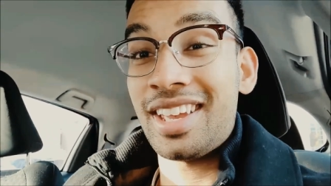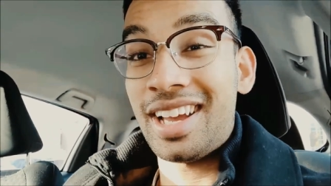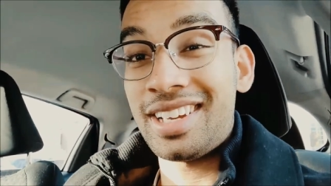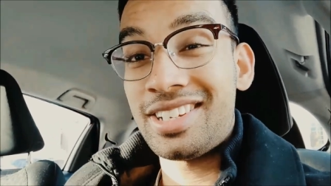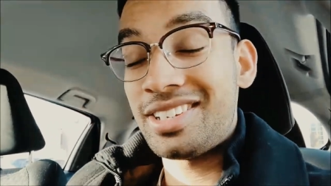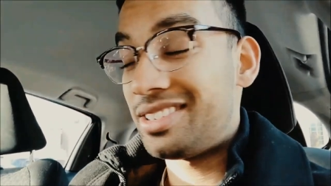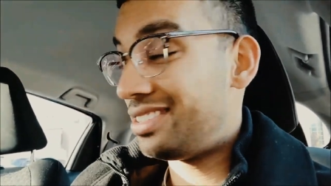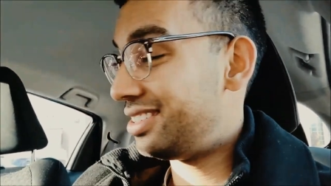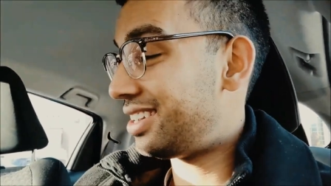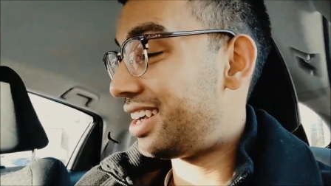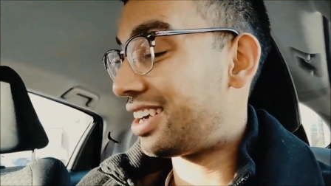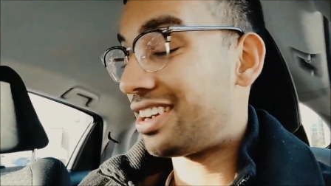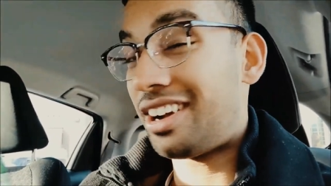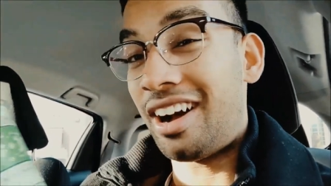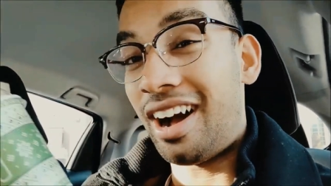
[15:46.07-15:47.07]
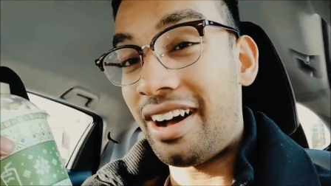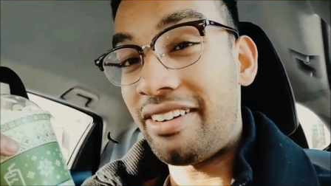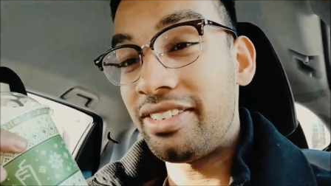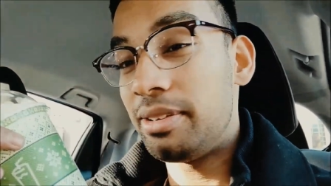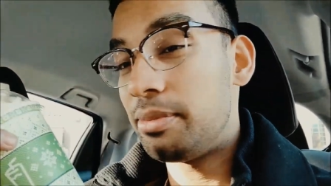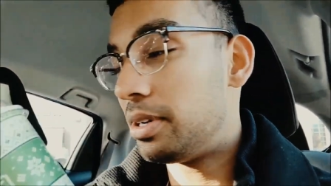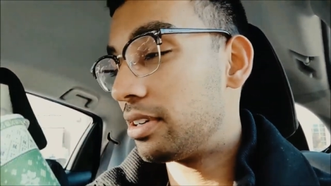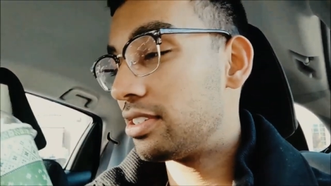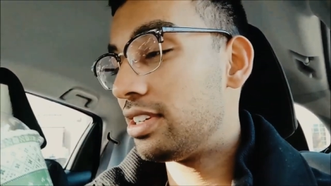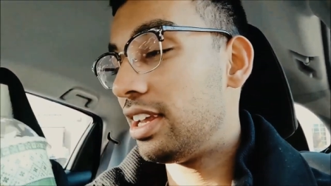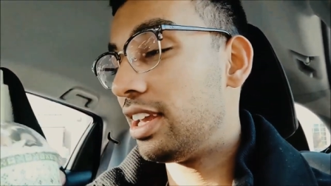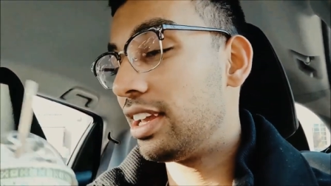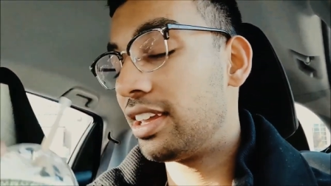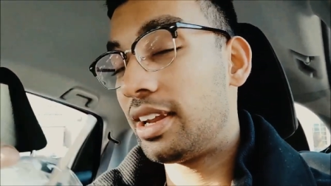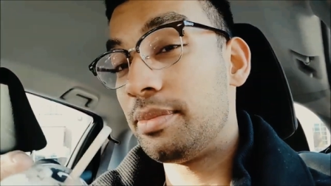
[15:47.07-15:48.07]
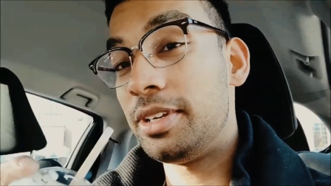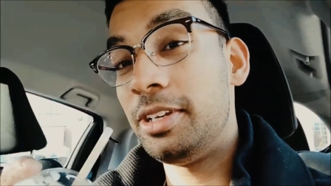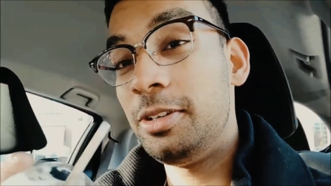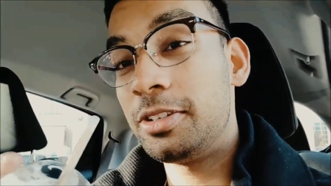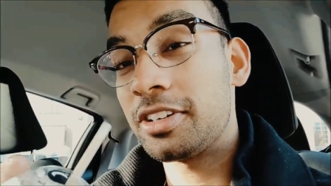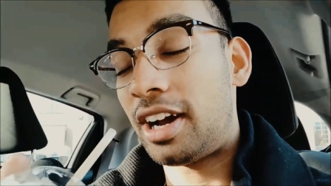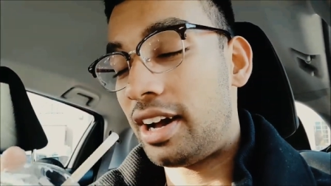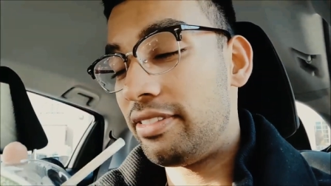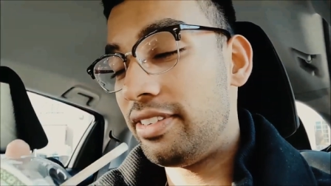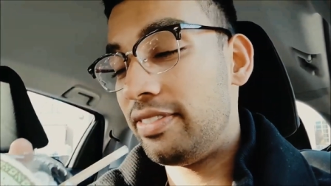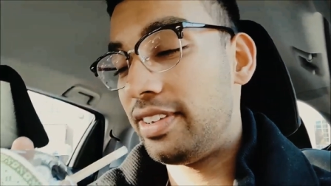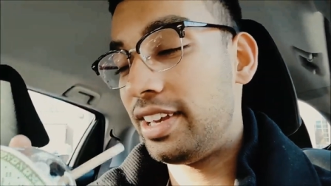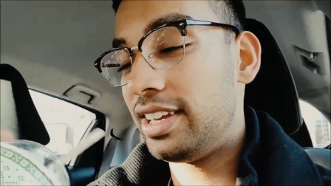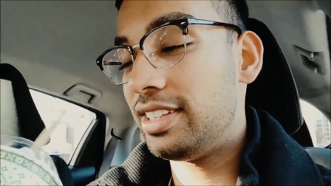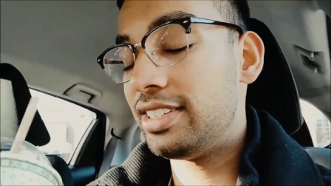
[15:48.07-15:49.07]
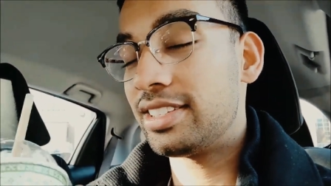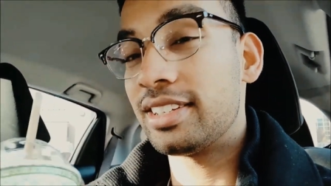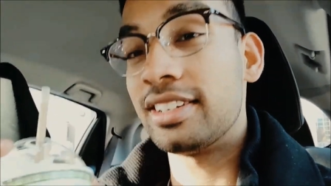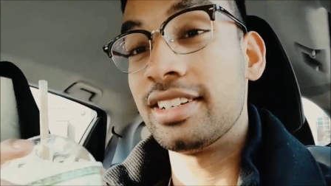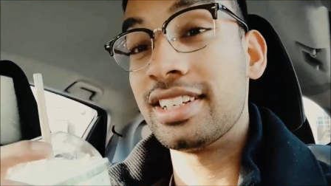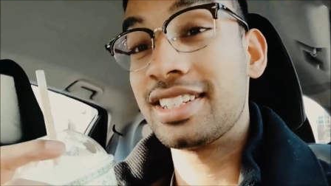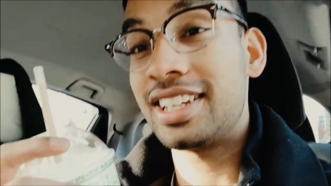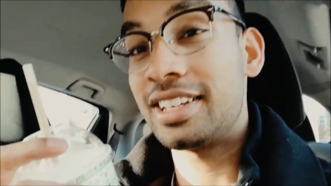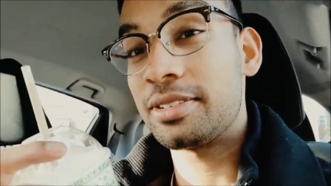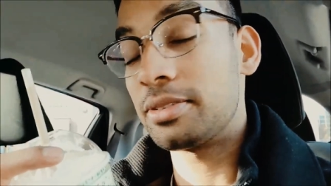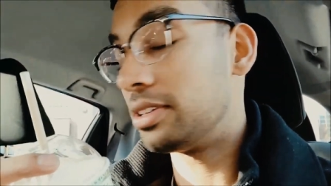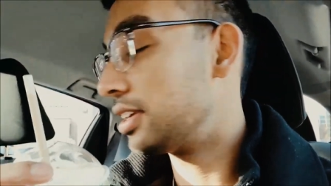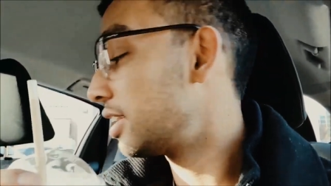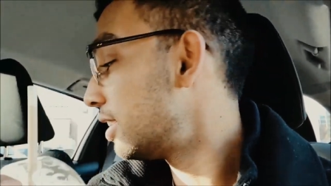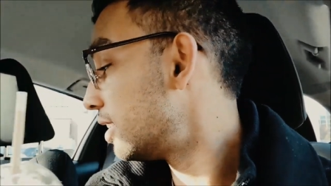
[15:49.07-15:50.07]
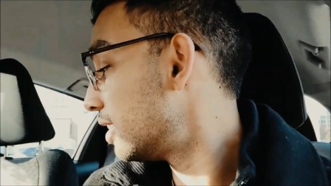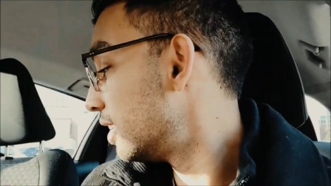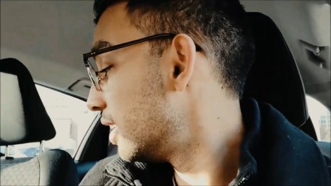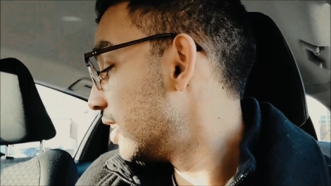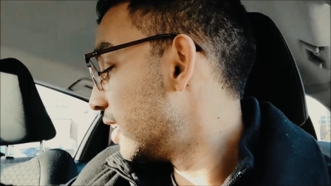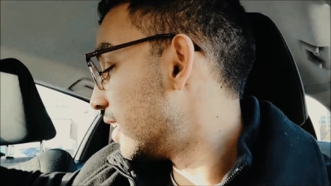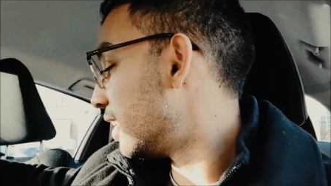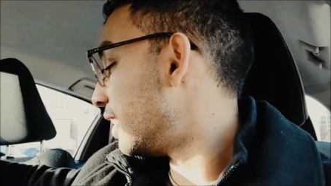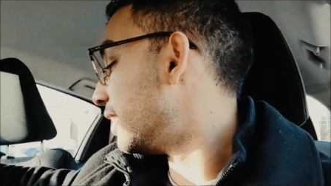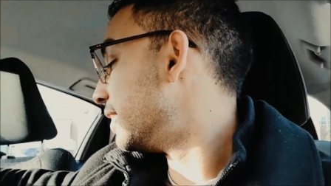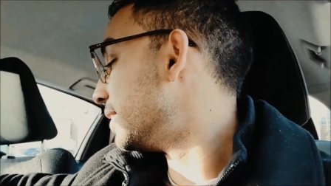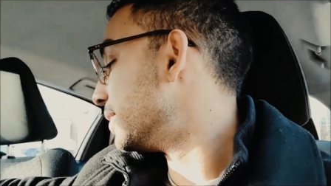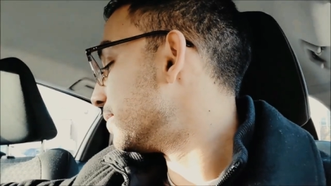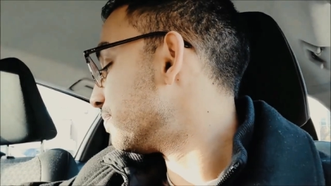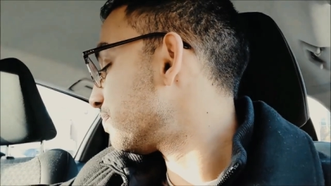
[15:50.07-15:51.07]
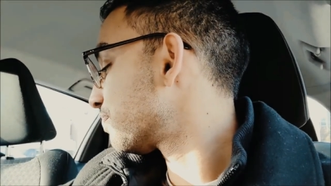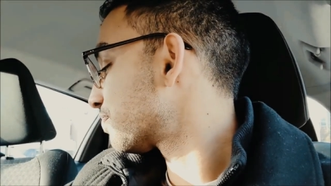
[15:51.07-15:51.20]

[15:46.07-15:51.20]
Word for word: a, a coffee milkshake, and I'm a huge coffee fan, so this tastes really good. Um,